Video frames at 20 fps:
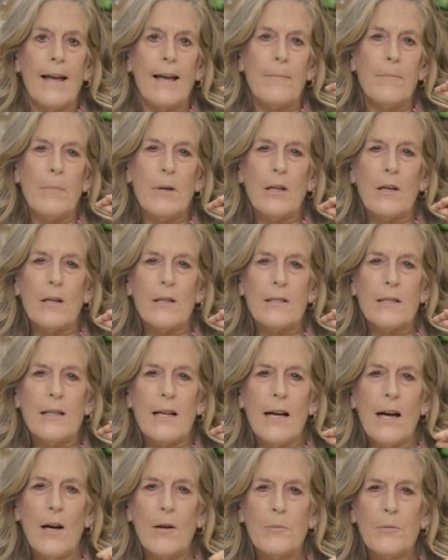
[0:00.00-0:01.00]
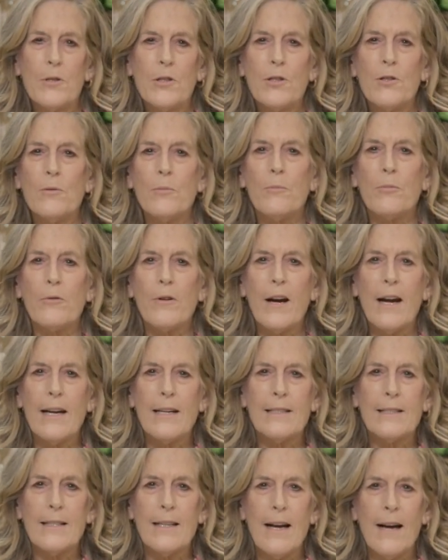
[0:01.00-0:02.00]
because it helps you
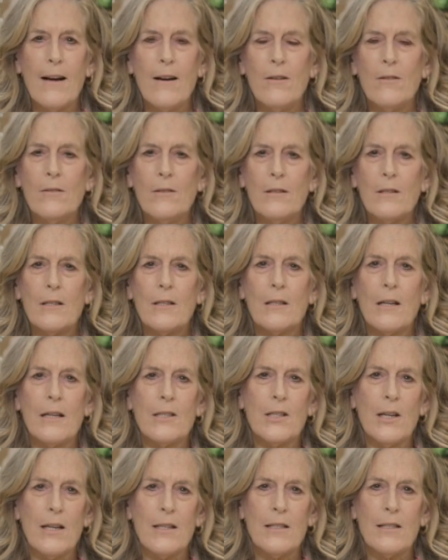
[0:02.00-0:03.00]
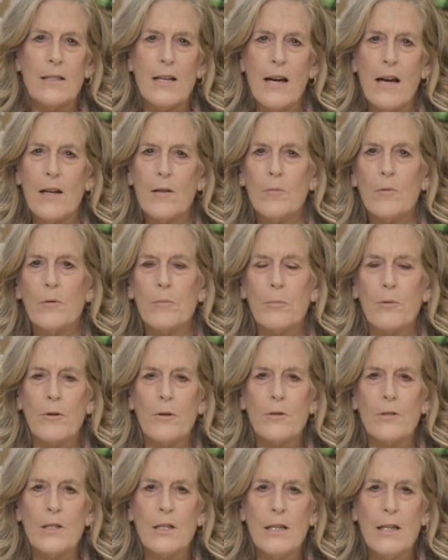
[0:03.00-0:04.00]
break down and digest animal
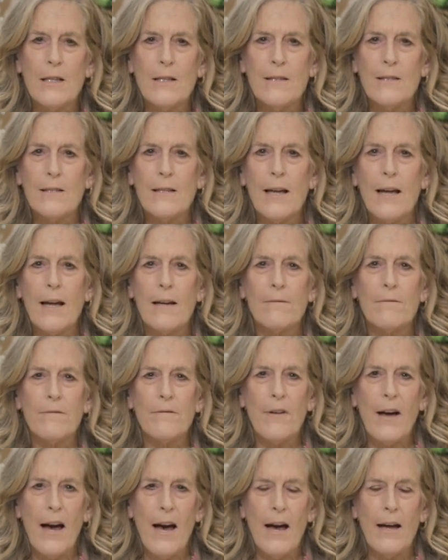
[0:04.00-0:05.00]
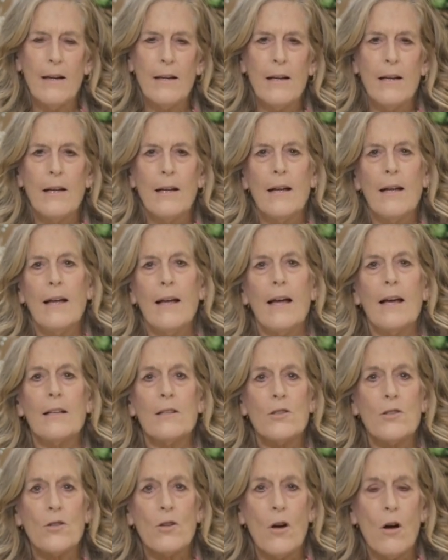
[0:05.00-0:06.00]
proteins and fat
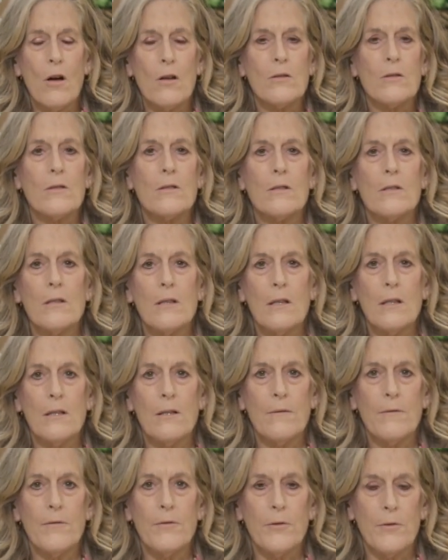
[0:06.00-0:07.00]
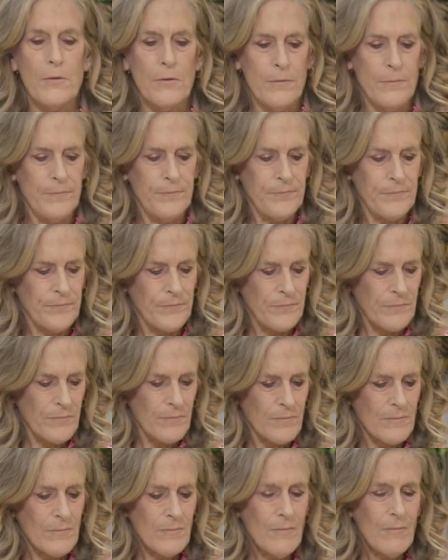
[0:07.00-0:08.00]
and salts in the food.
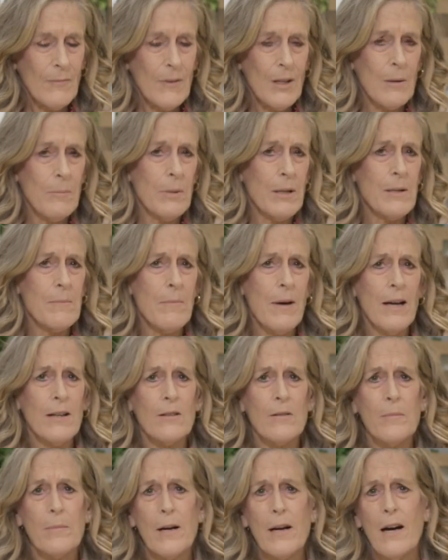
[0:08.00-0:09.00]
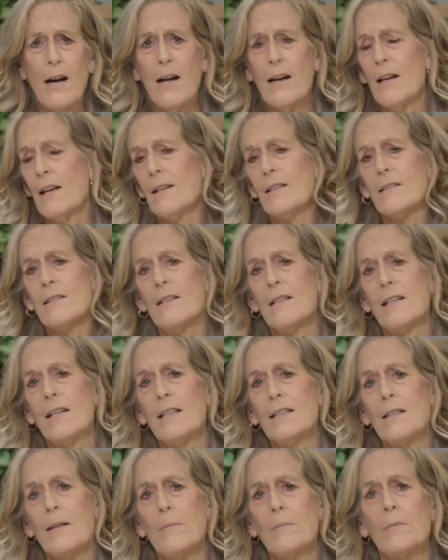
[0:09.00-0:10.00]
But in macrobiotics and
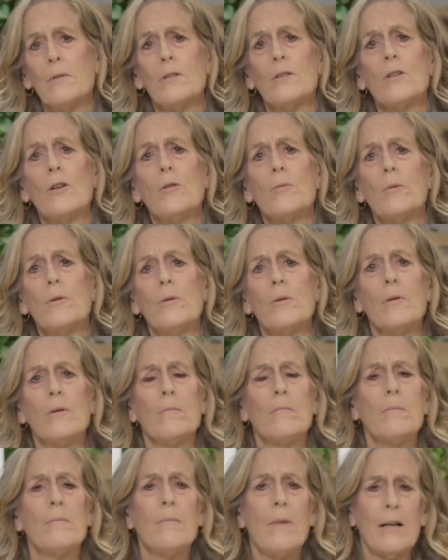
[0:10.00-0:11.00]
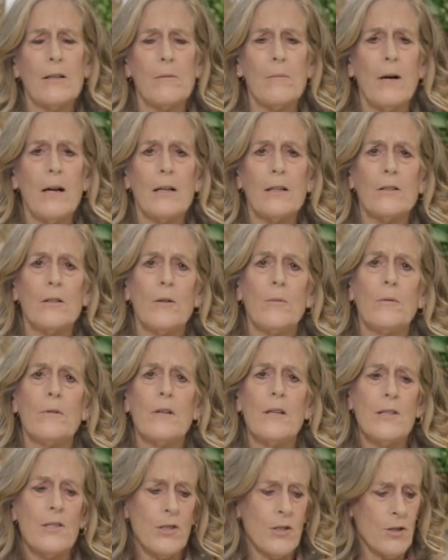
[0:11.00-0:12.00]
at the Macrobiotic Global
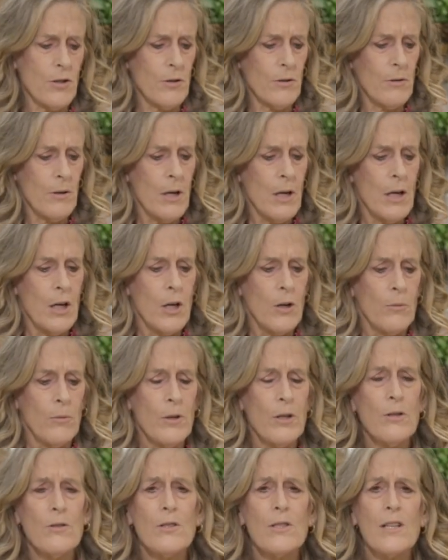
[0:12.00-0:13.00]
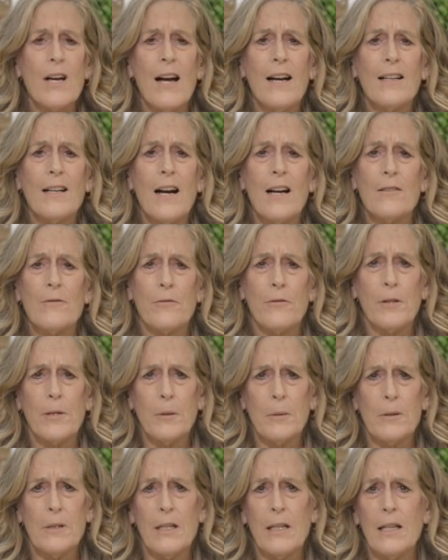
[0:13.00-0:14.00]
Institute, we use Daikon
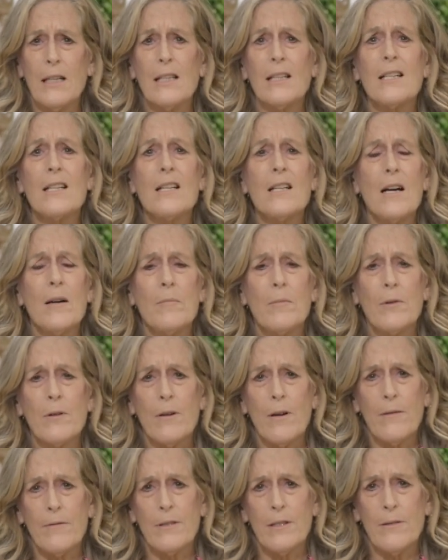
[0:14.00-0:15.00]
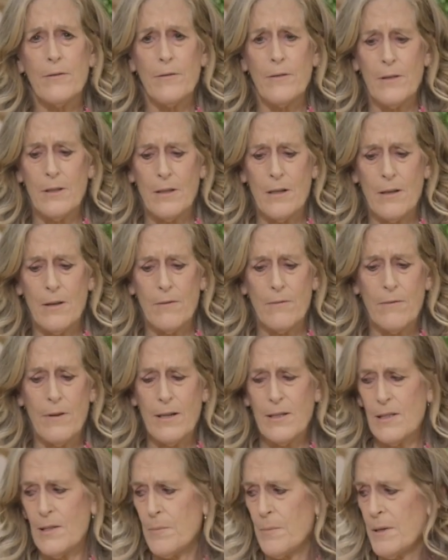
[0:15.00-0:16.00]
frequently in a number of different
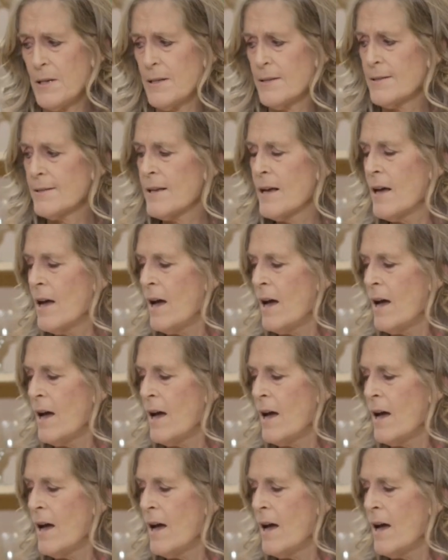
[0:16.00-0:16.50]
recipes.